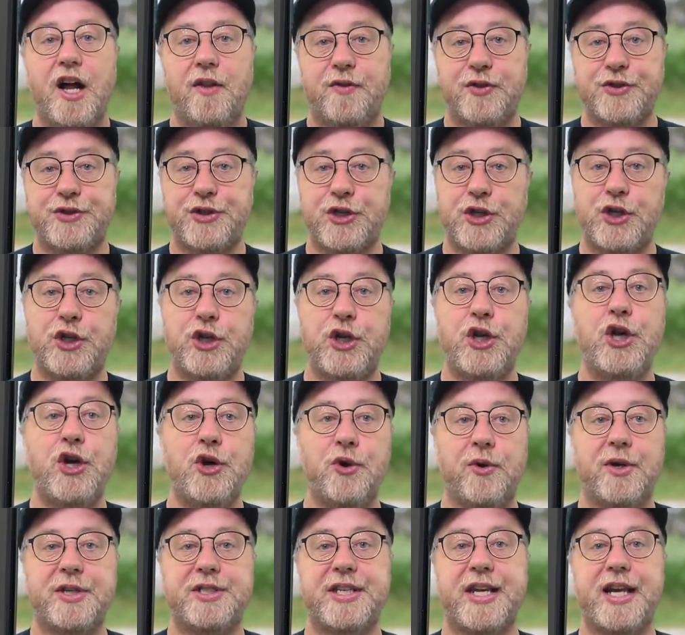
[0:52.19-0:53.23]
the
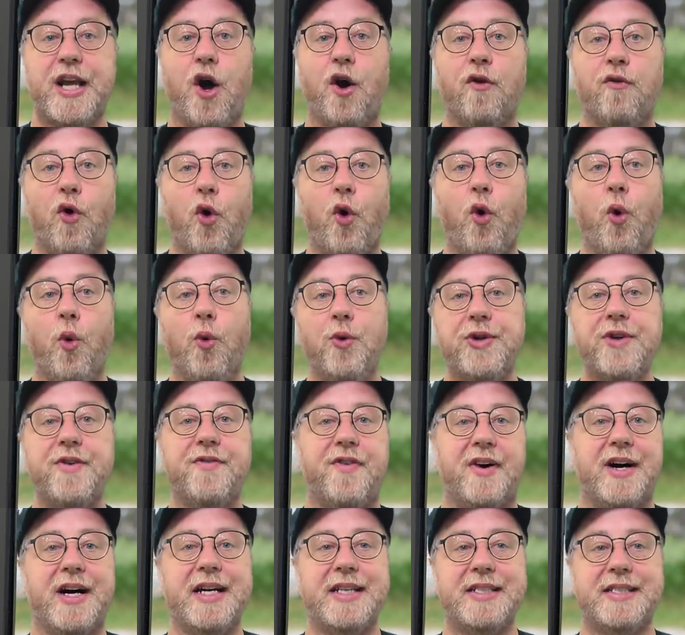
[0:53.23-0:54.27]
security of all
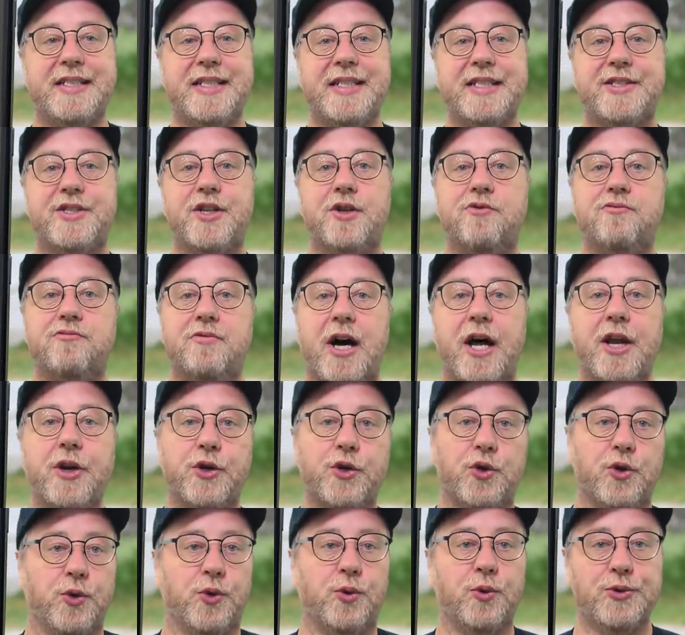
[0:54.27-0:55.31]
devices that
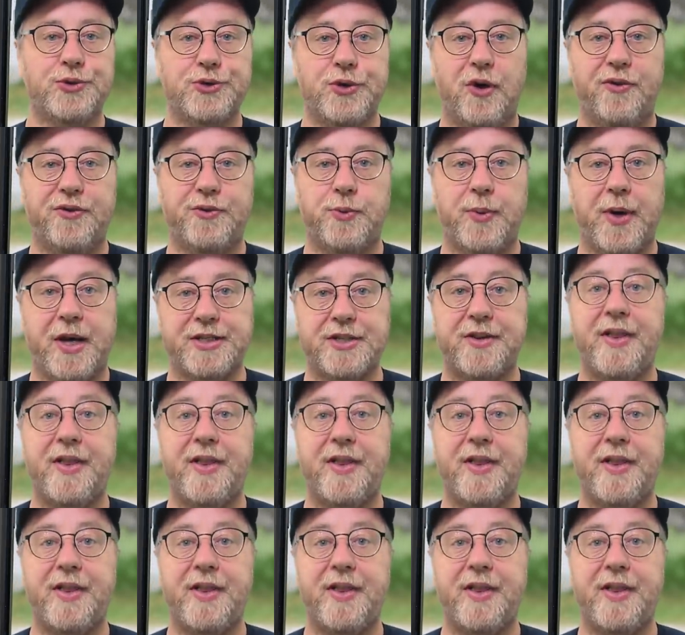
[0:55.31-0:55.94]
run Google software.